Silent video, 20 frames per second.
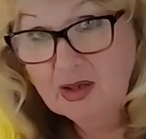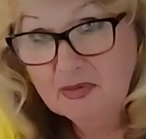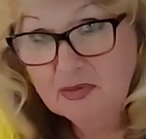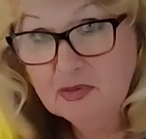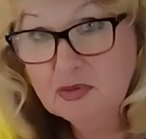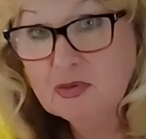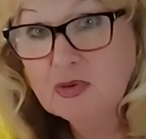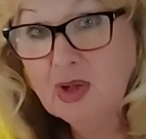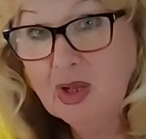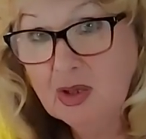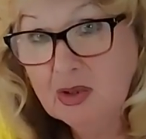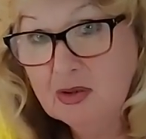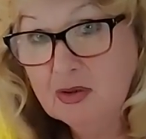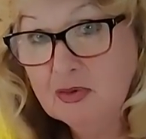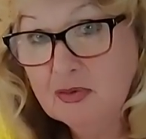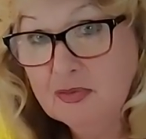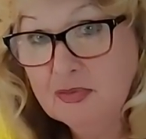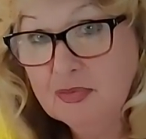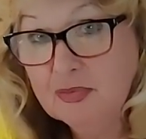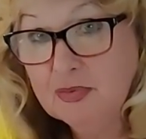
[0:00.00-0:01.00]
have to kind
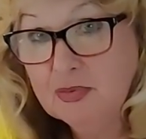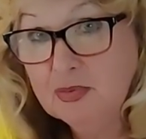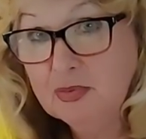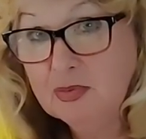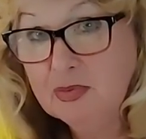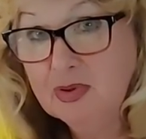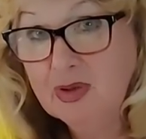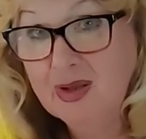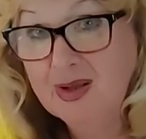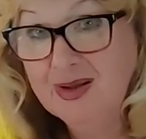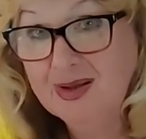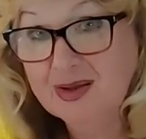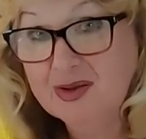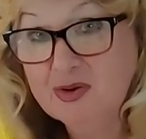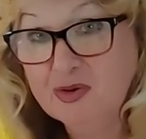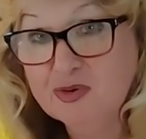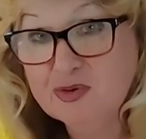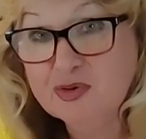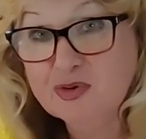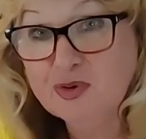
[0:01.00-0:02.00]
of
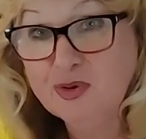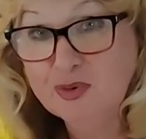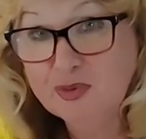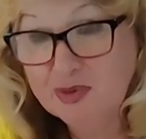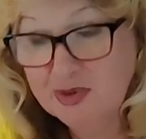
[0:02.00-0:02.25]
control